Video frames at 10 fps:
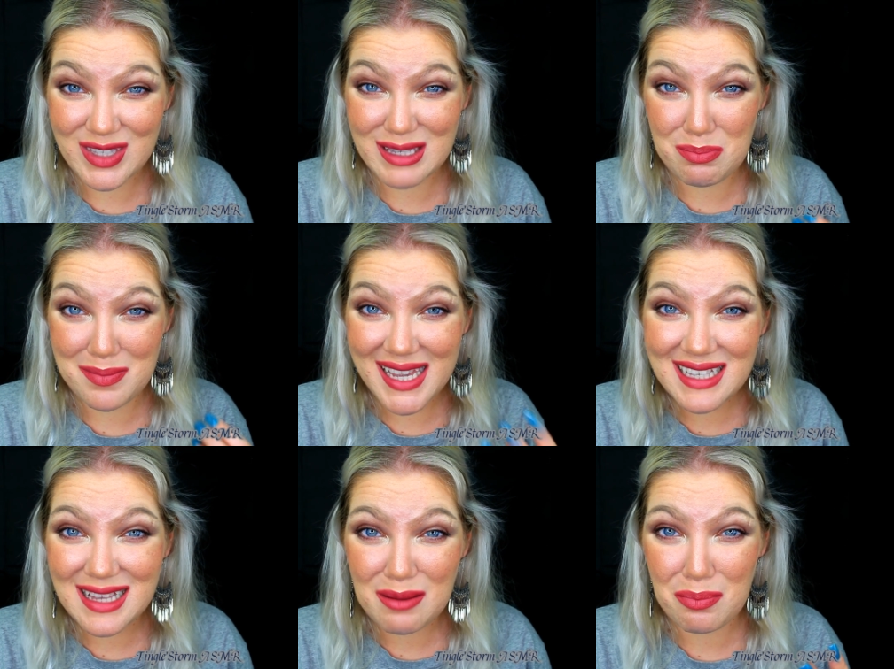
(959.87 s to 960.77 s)
this
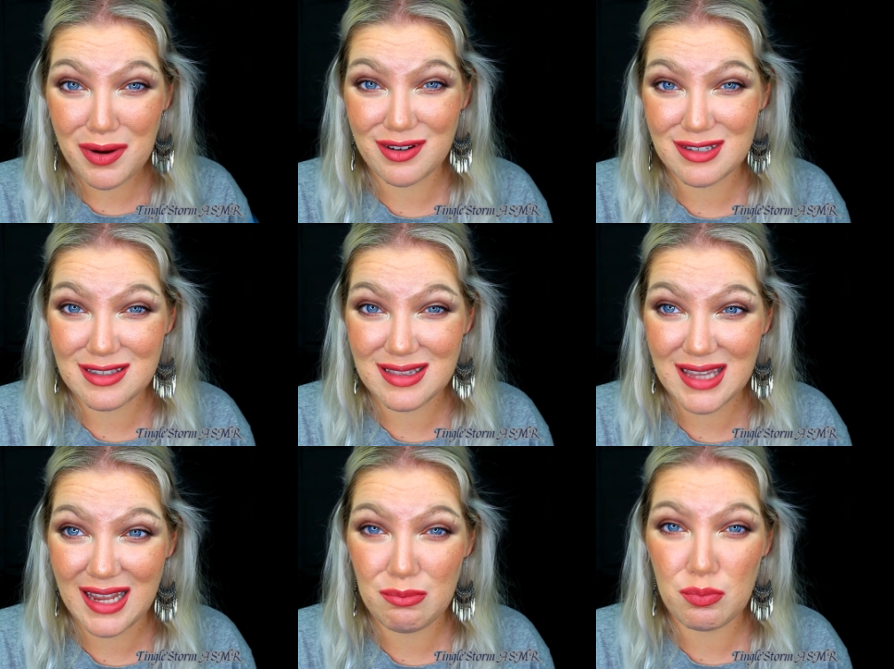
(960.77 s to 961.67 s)
amazing
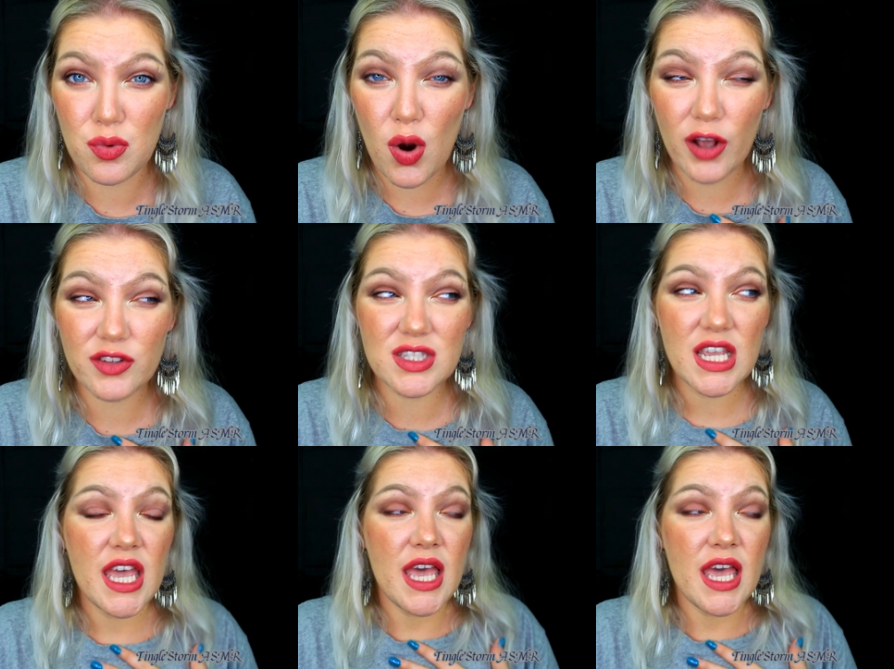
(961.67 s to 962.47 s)
person that brought